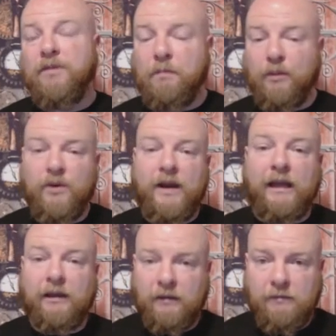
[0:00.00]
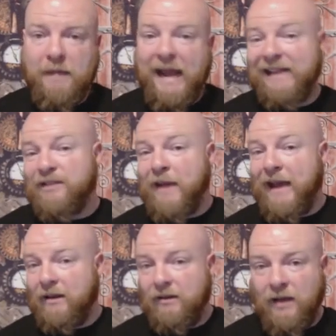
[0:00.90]
the brooding man's
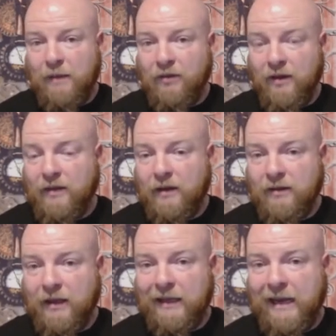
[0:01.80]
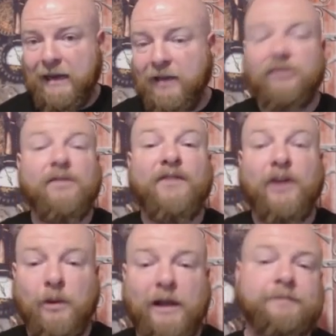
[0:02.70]
man type thing that that Lan is
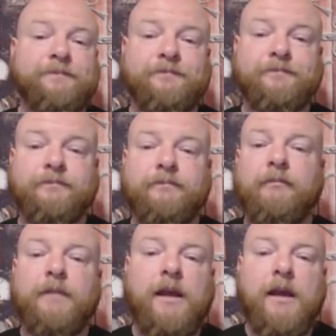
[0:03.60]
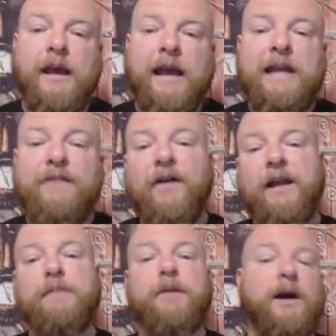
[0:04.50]
very well. Any
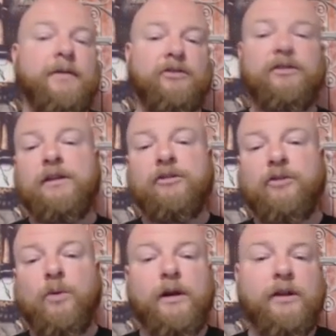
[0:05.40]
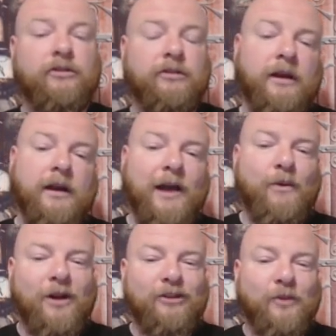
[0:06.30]
funny behind the scenes stories? Uh, I
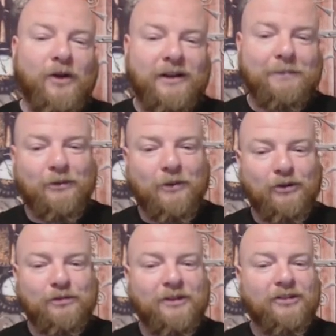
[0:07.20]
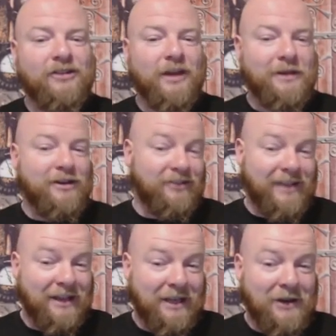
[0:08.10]
once walked up to Rosamund's dummy to
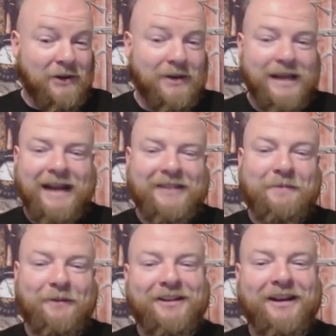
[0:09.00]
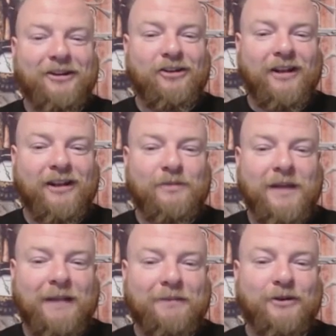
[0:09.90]
say hello and then pretended to check its
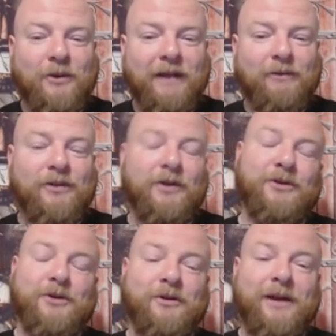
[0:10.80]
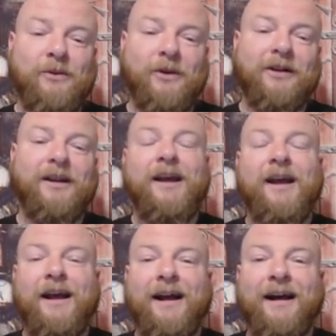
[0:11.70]
makeup and told everyone they were doing great work.
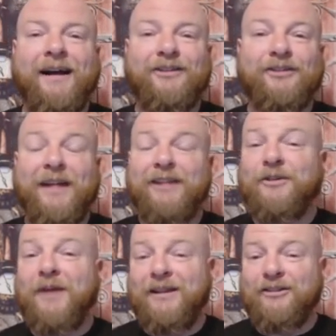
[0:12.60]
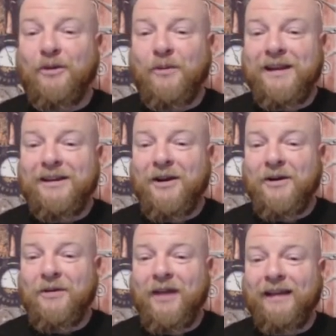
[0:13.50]
Uh, so that's great. So we
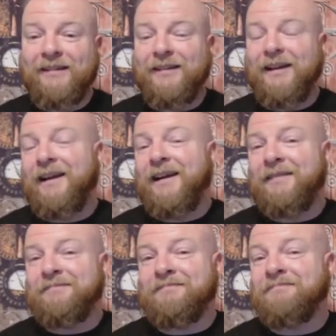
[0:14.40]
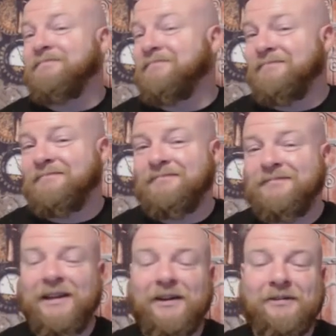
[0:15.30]
know that, um,
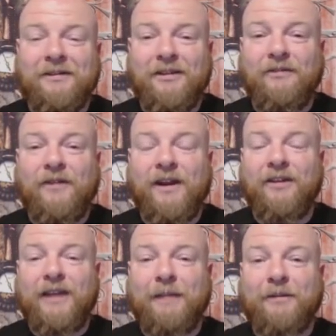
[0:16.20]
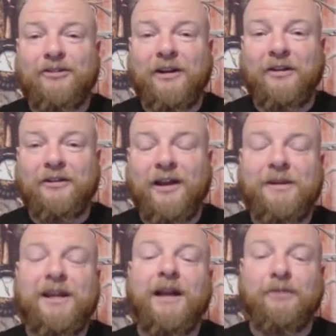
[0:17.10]
you know, funny things happen on set all the
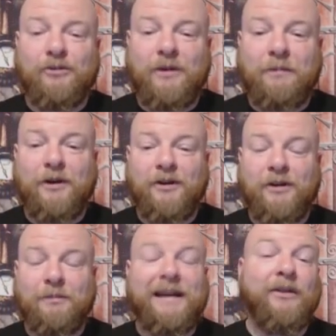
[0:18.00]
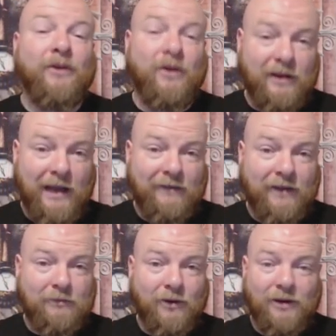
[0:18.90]
time. He covered this one up pretty good, but now they're all going to laugh
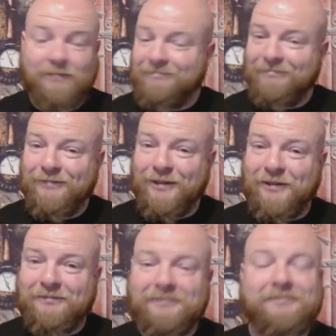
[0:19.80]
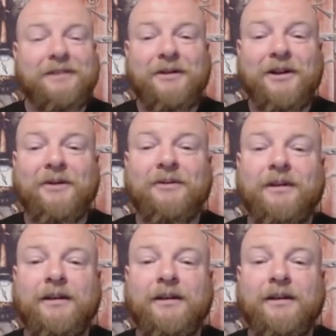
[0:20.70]
at him for it. So there you go.